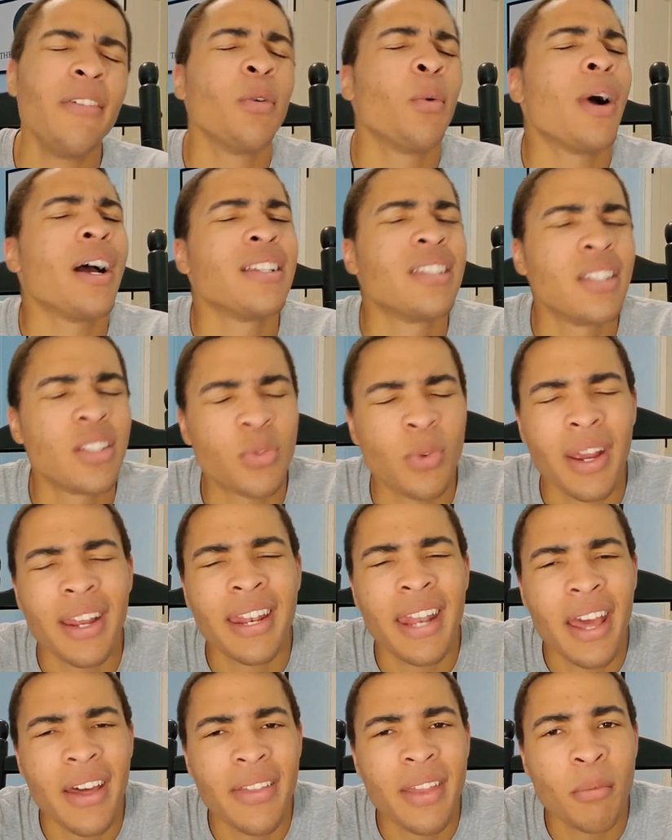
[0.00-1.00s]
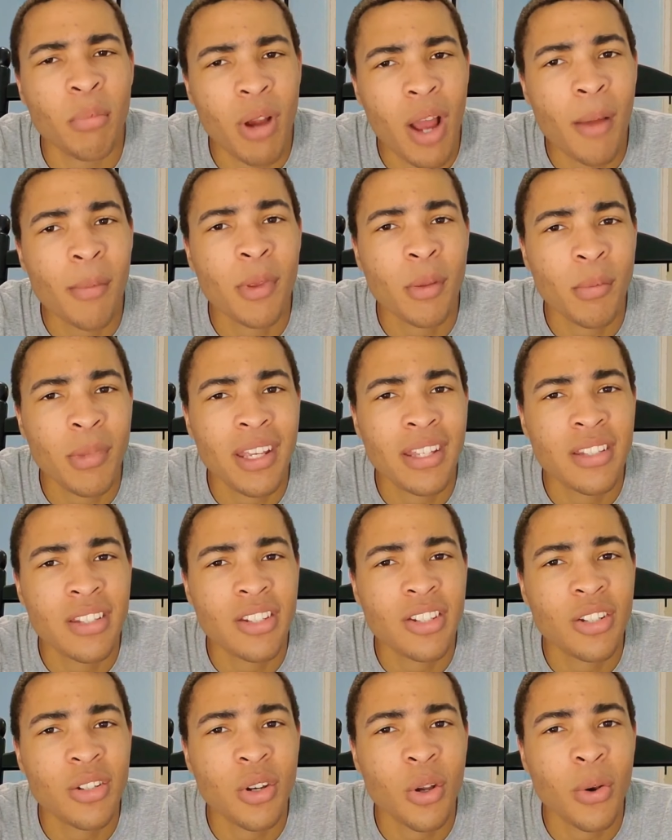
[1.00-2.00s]
you're watching this right now, that probably means
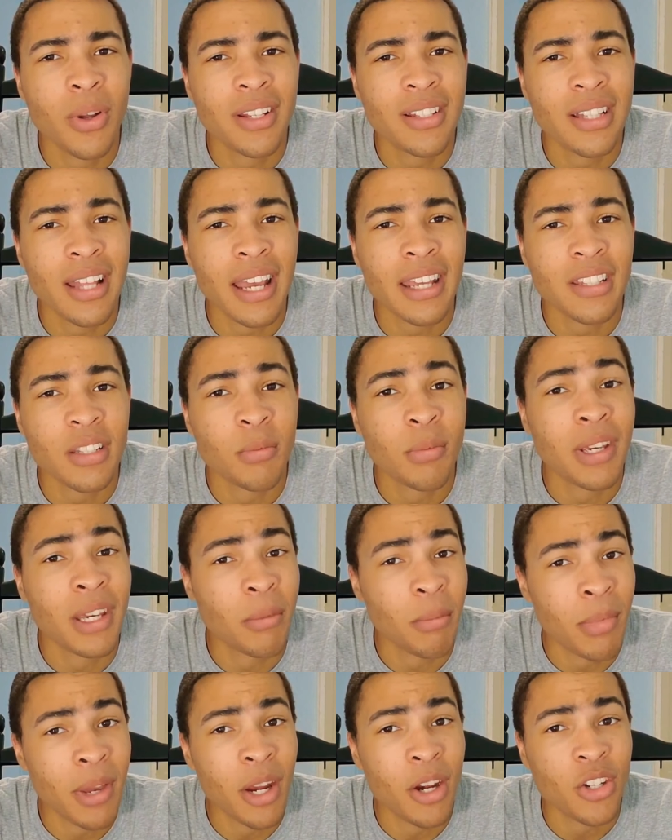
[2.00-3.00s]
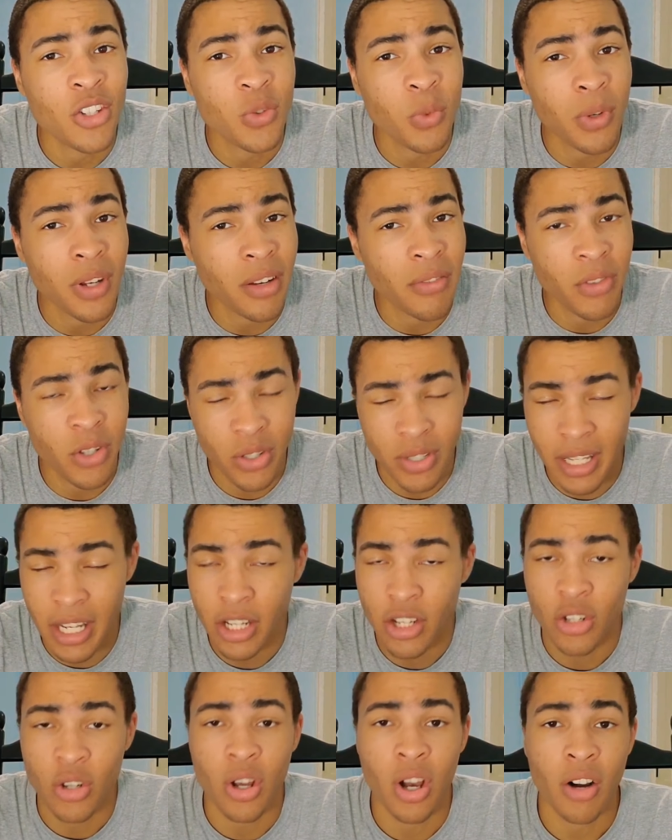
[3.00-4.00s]
that you know what it's like to be embarrassed whenever you
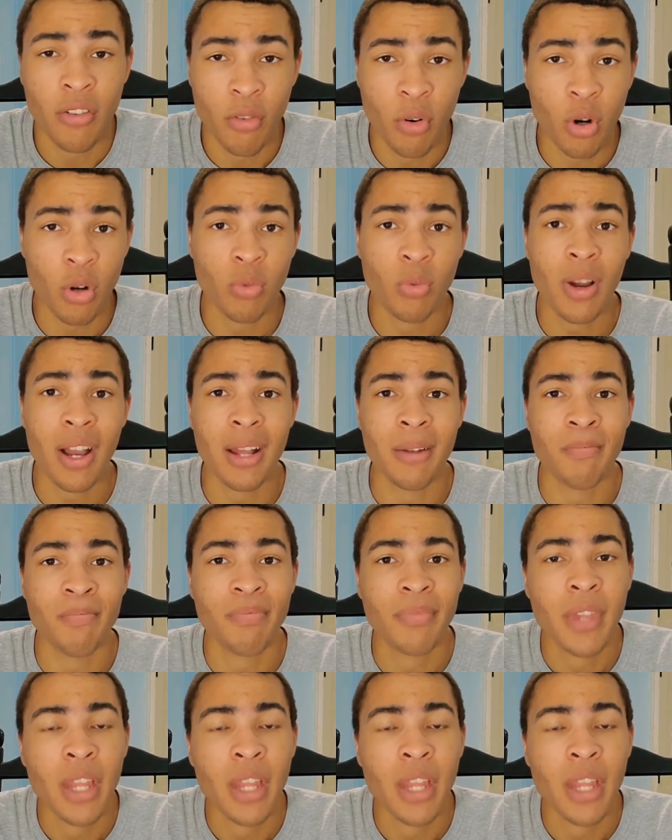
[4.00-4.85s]
take your dog for a run.